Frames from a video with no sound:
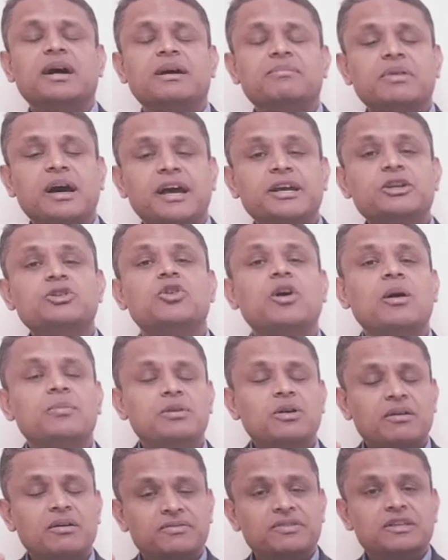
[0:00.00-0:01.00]
I dropped
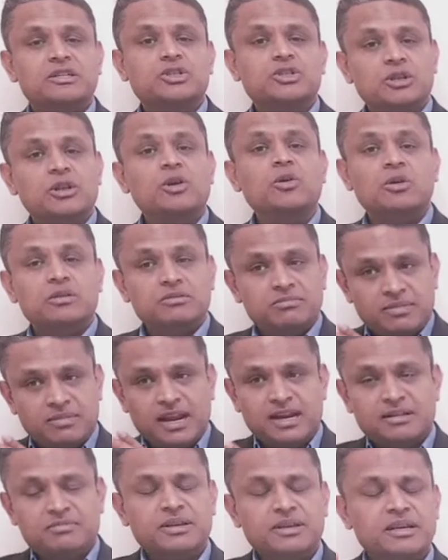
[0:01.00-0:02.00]
off this load,
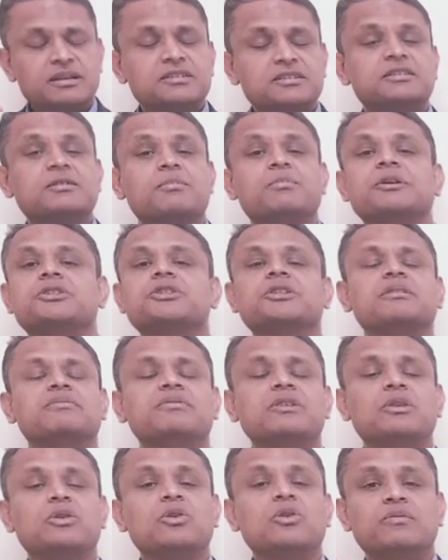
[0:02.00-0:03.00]
and here is the picture of
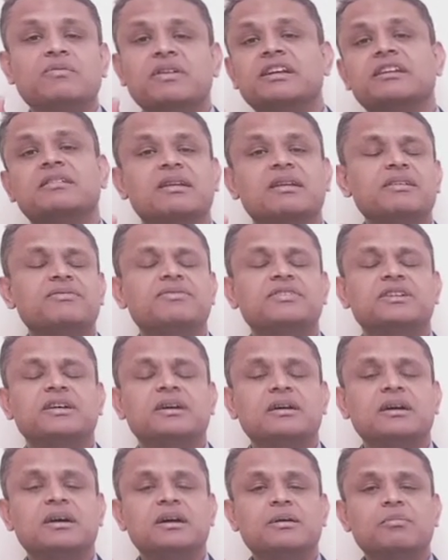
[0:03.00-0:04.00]
the load when it left
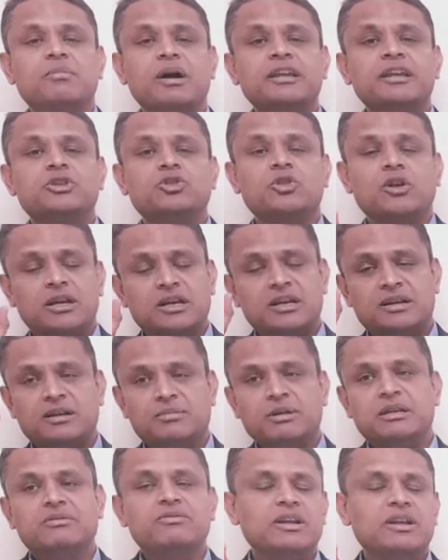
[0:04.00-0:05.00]
my truck, and
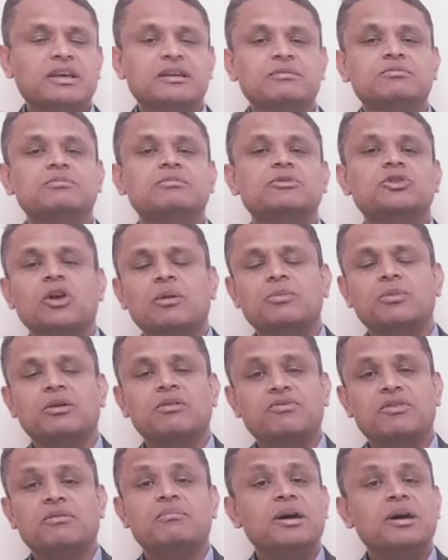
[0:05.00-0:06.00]
when I dropped
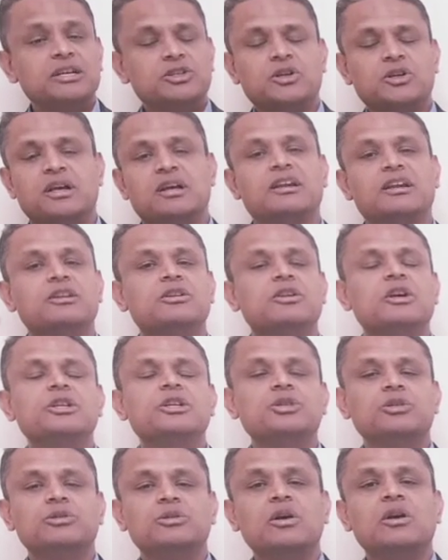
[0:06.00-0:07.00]
off from my truck and
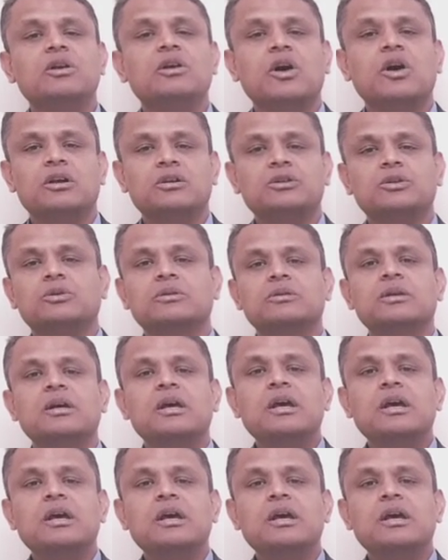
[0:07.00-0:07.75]
into your dock door,